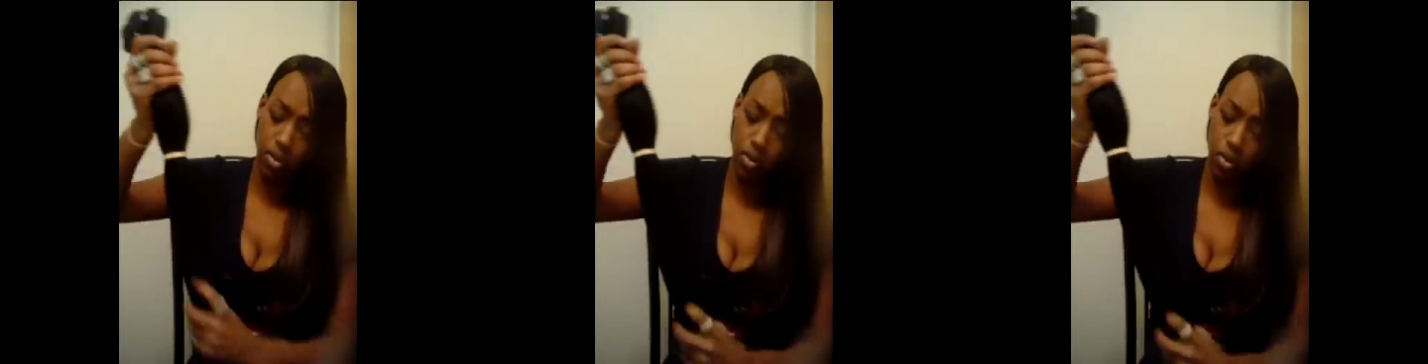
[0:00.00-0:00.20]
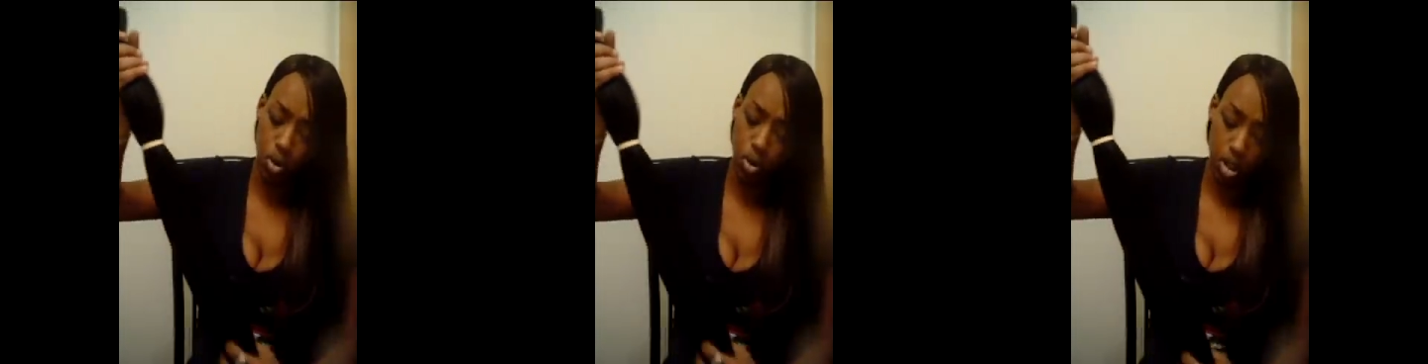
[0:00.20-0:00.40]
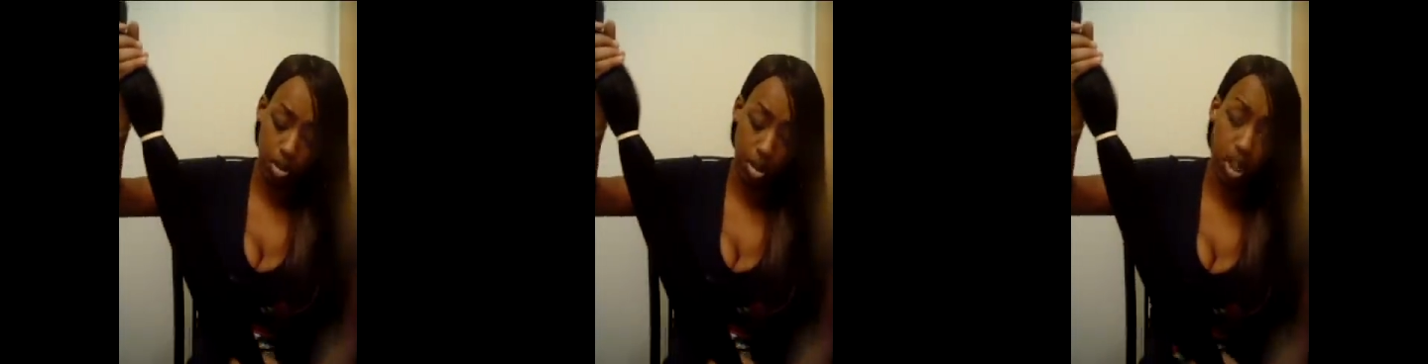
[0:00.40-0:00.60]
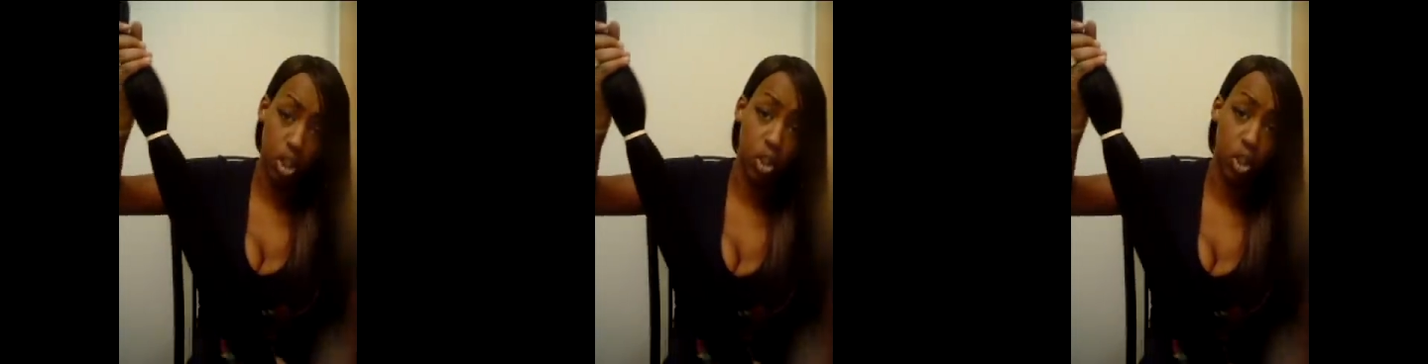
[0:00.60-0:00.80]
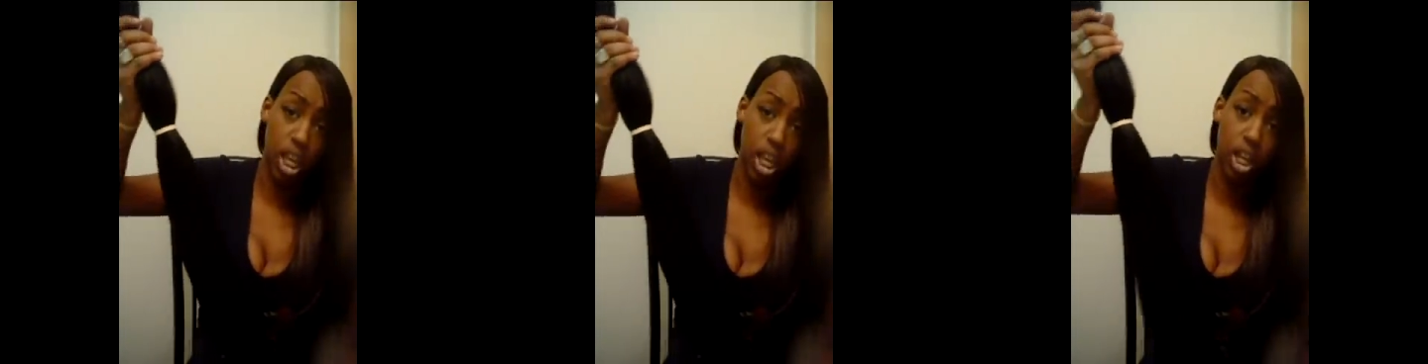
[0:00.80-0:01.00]
of course,
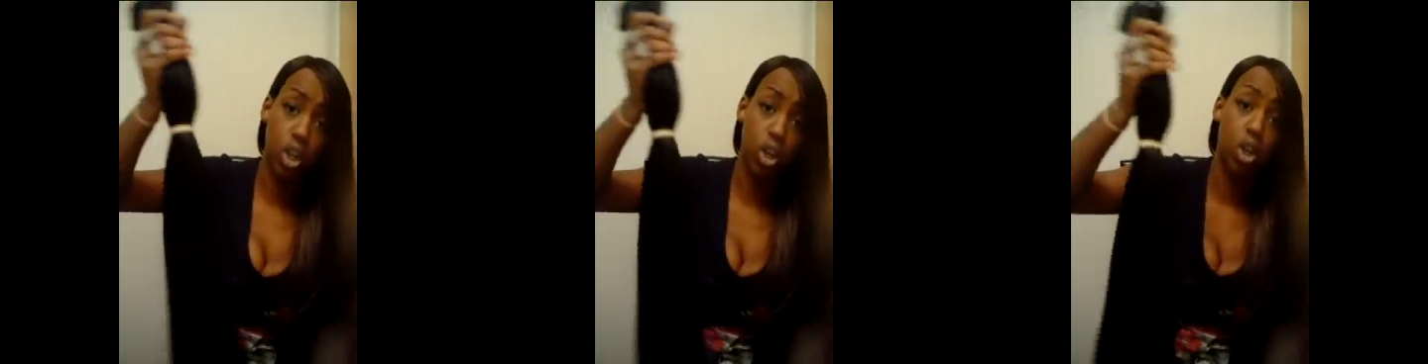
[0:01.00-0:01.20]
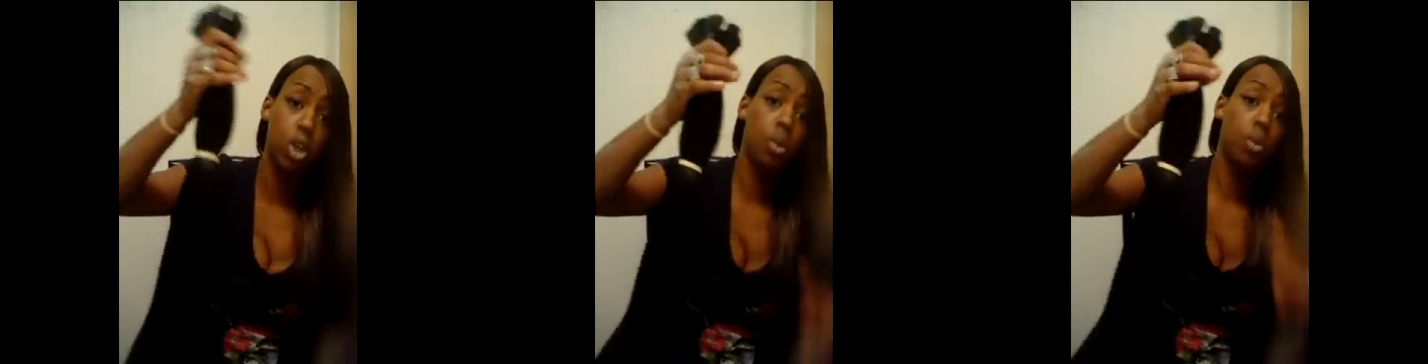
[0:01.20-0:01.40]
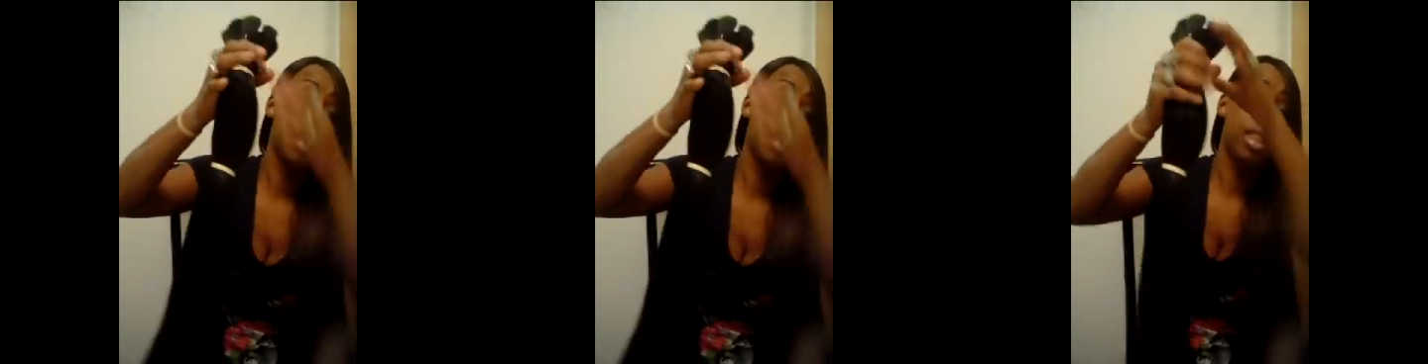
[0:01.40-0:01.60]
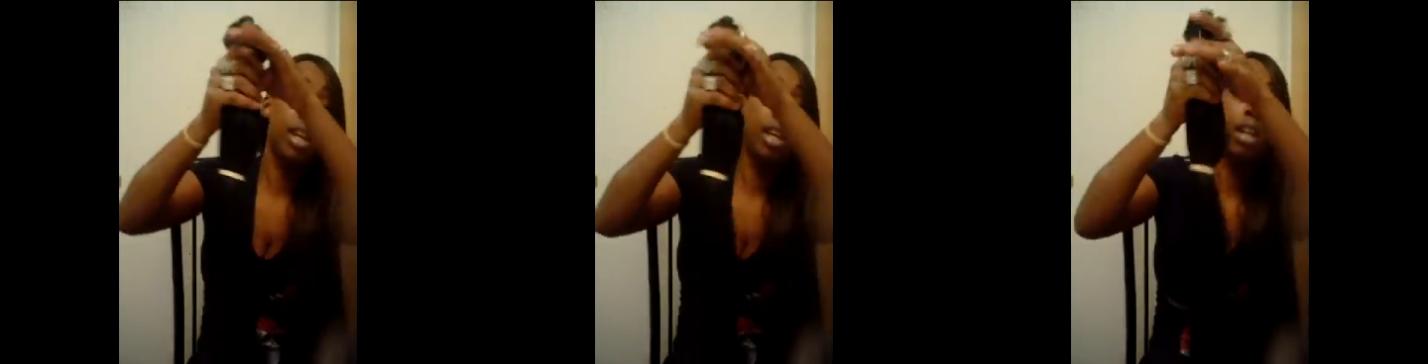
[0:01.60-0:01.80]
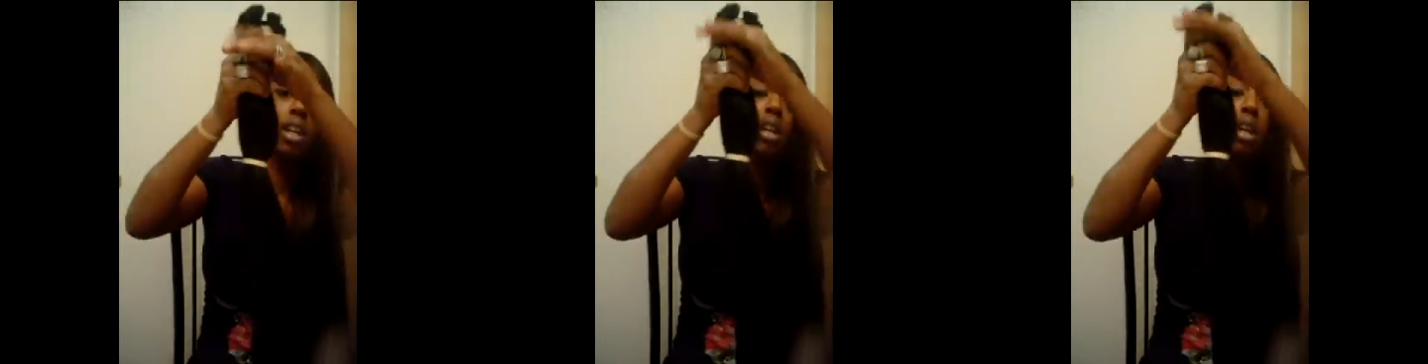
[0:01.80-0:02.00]
because you can curl with
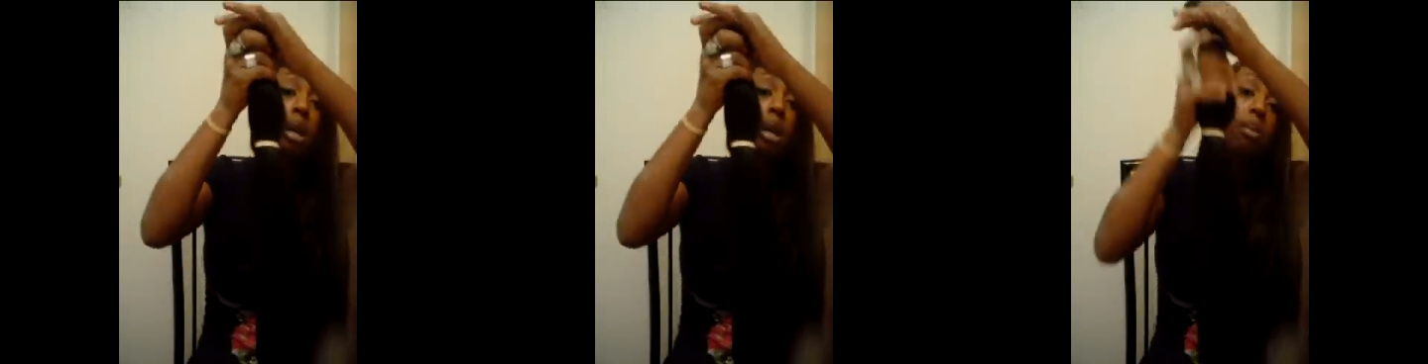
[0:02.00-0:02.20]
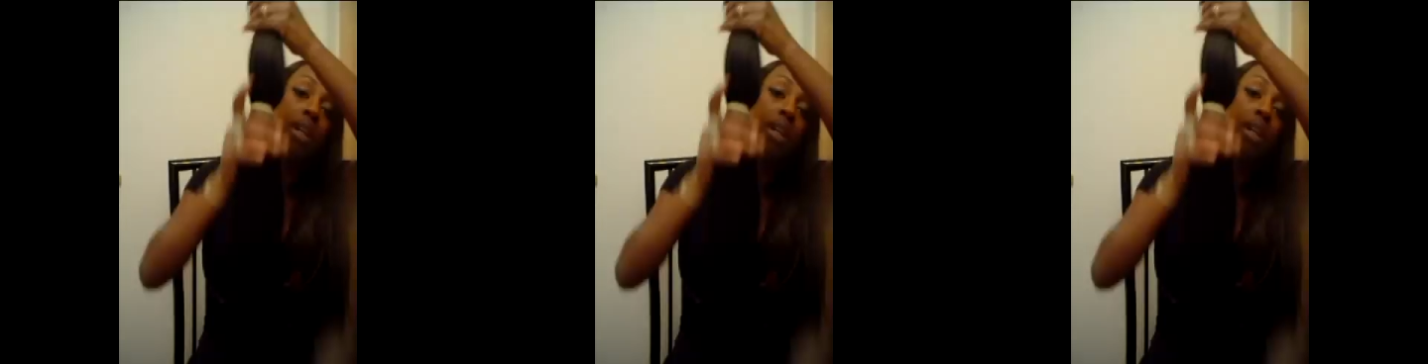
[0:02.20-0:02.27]
it,